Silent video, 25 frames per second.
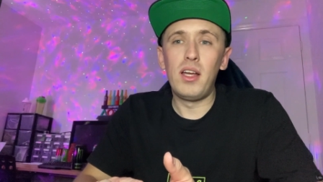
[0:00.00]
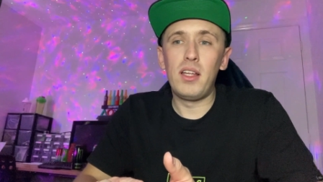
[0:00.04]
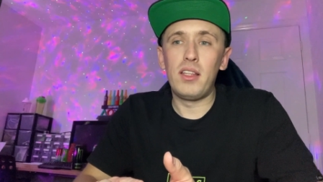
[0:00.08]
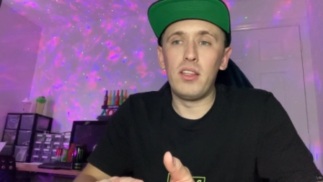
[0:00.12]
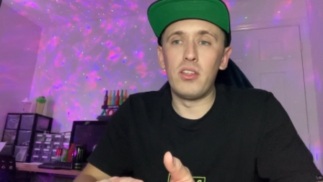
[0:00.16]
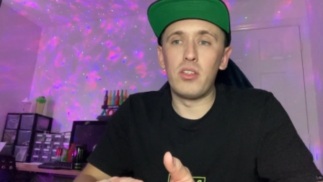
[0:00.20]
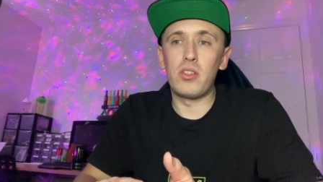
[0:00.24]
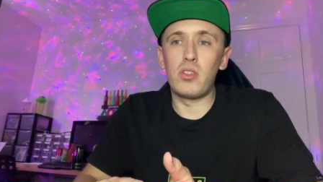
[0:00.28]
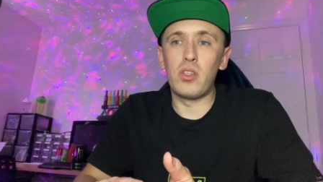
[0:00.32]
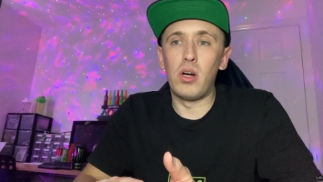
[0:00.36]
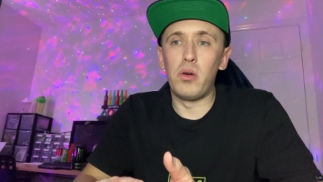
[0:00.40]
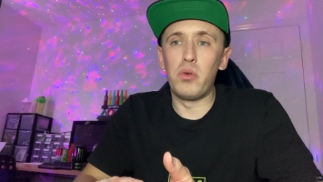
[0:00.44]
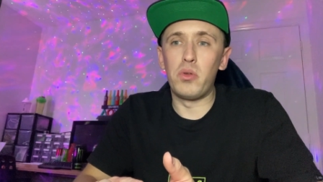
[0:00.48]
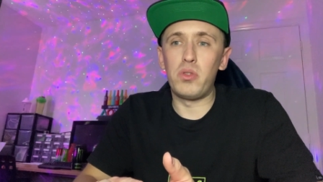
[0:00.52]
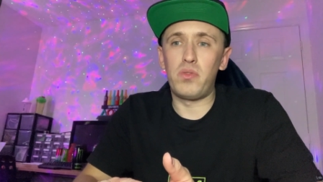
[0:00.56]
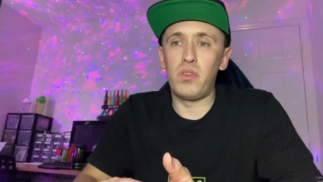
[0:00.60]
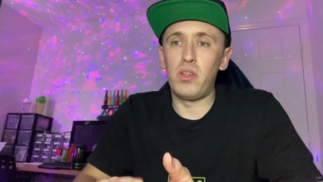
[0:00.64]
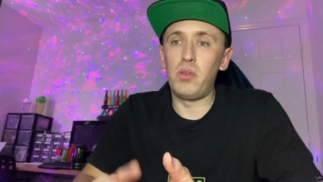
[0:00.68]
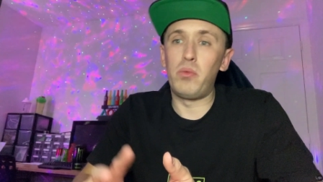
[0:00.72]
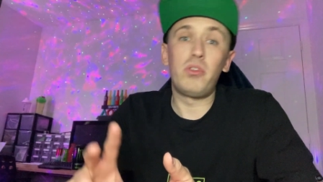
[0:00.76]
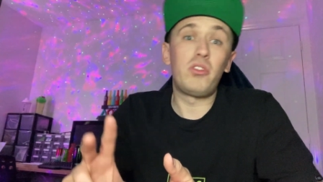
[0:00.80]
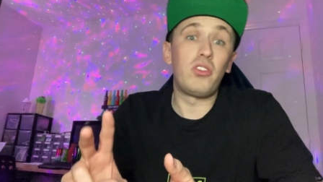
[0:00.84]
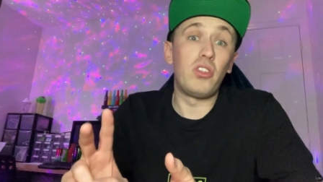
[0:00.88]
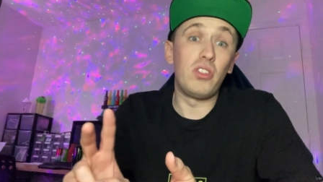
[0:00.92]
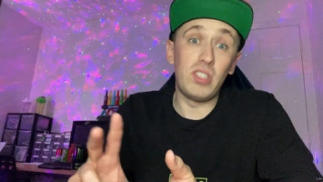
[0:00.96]
the Star Wars
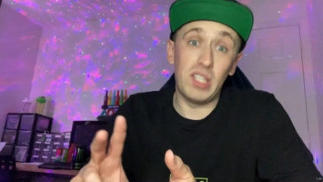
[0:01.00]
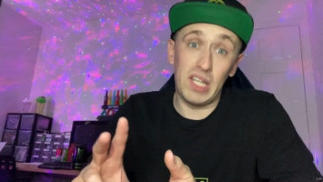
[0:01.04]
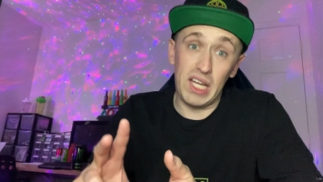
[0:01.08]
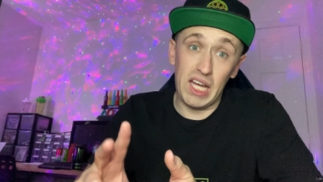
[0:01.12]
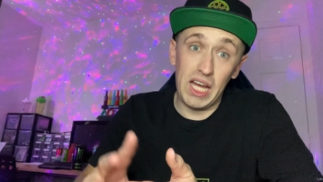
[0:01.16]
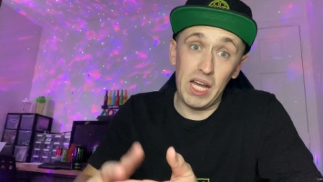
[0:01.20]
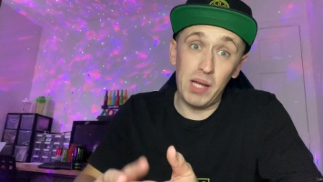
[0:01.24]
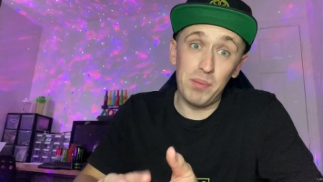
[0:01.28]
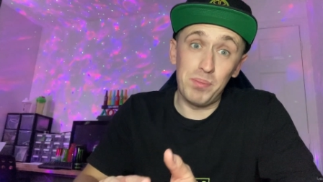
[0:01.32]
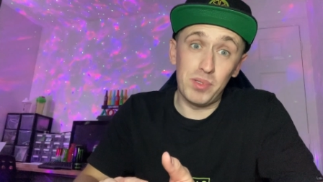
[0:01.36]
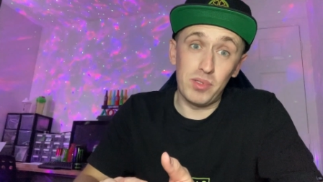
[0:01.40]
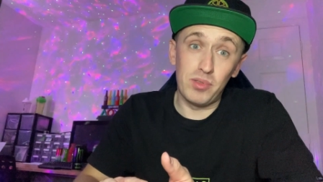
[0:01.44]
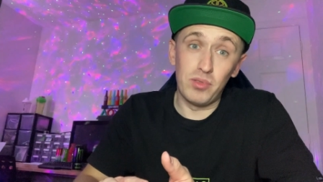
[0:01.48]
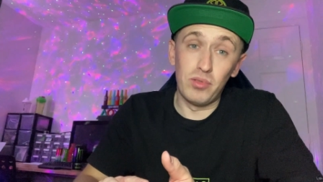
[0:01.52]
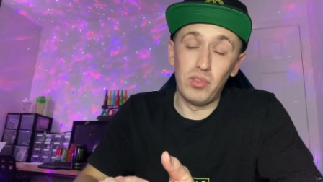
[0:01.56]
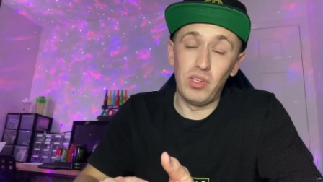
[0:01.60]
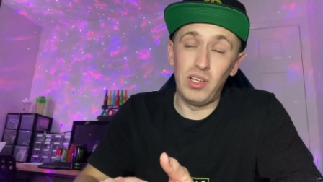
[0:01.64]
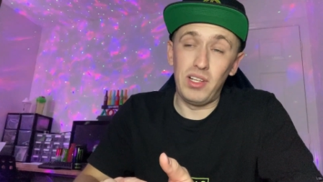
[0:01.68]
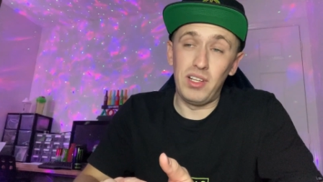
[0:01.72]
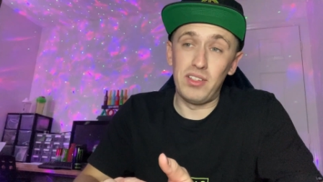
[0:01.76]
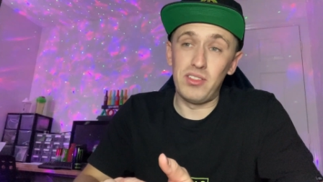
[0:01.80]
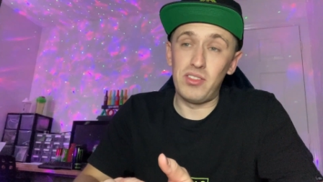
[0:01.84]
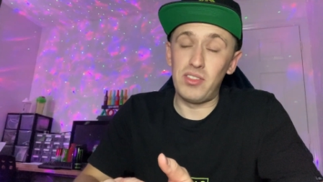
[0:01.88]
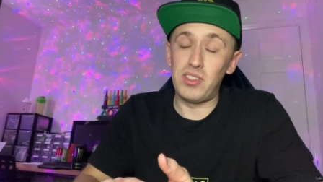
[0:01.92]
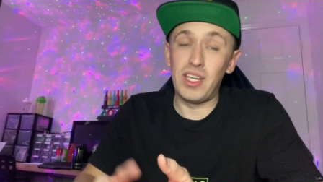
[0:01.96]
thing, which is
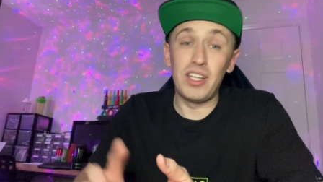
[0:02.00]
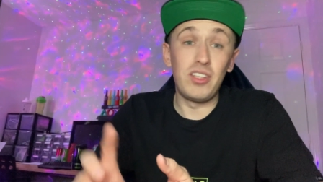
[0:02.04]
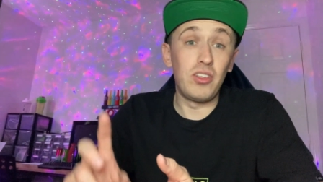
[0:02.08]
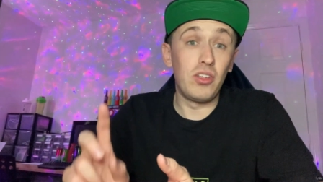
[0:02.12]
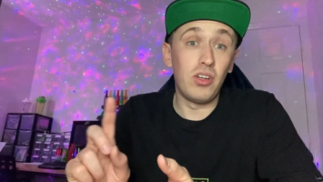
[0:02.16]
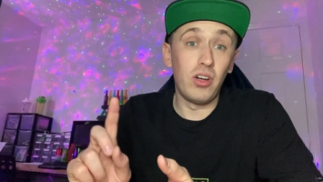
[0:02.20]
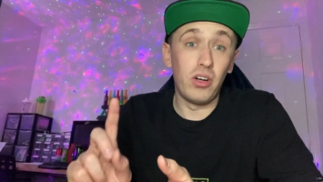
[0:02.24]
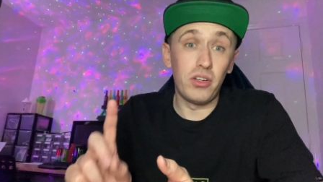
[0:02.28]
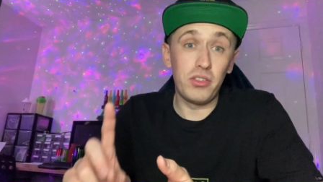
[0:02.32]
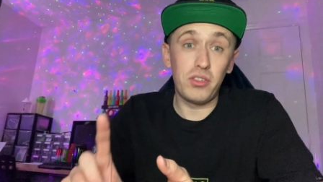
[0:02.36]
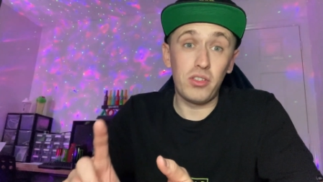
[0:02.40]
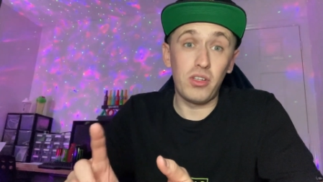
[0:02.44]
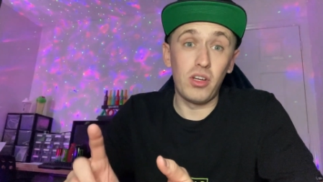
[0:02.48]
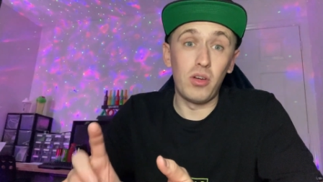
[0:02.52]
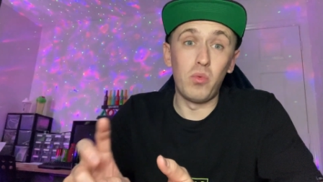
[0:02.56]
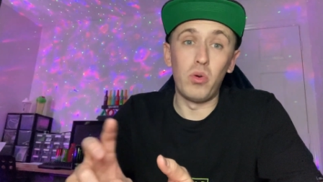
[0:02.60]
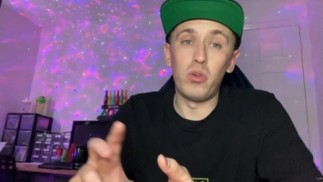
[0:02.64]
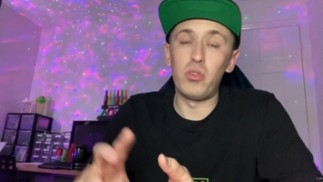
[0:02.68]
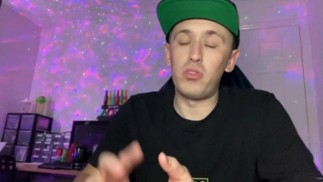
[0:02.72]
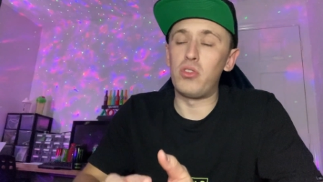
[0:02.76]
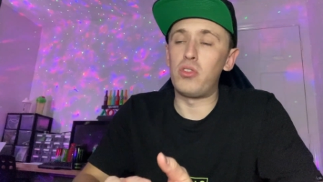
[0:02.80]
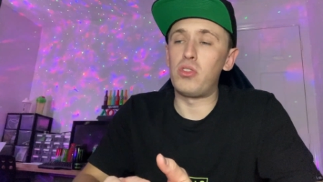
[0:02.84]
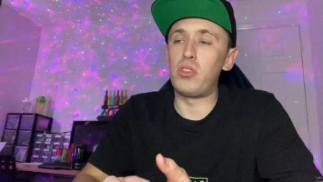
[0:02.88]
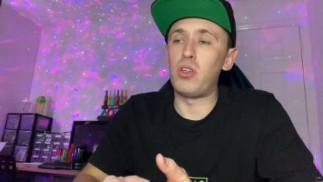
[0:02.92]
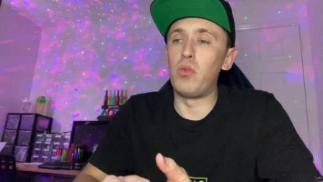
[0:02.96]
absolutely insane. You guys should go
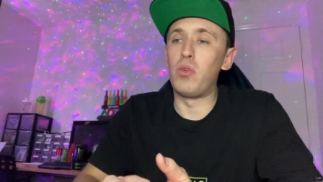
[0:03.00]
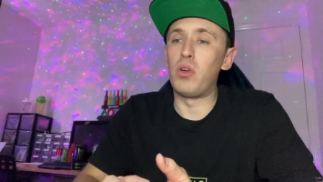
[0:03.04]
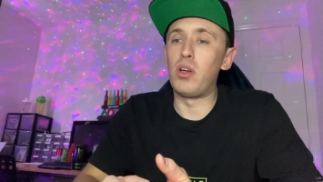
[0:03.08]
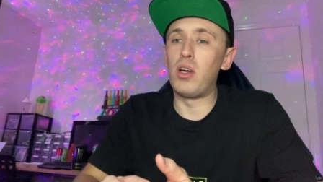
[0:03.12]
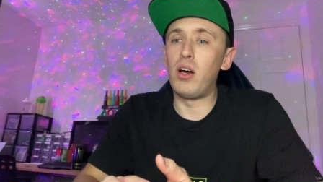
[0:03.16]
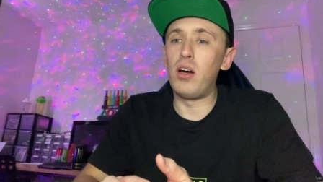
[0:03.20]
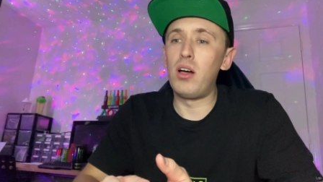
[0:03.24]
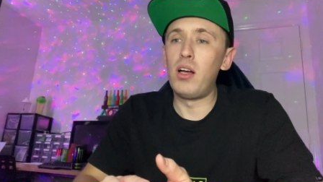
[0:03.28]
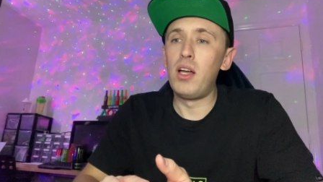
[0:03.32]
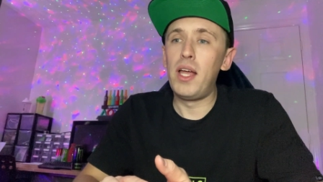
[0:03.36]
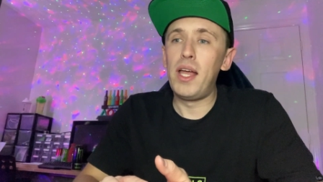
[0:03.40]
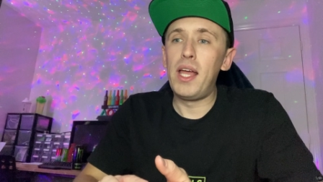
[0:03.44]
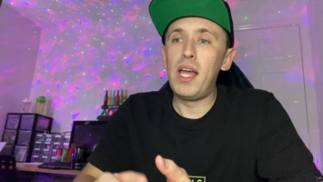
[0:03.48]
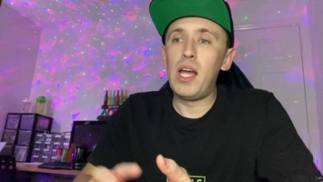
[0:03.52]
watch Ahsoka.